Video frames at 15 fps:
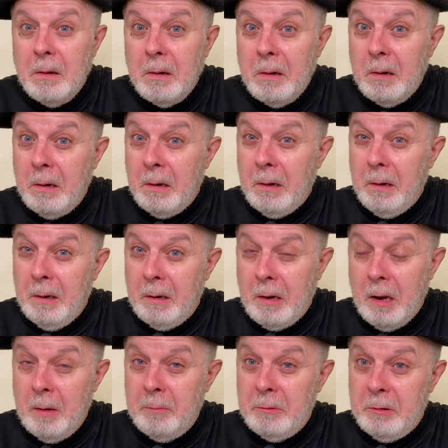Hey, hey,
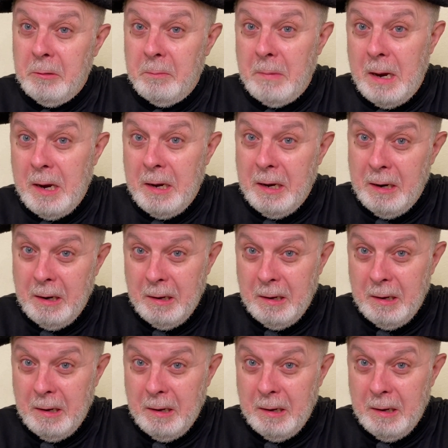come to my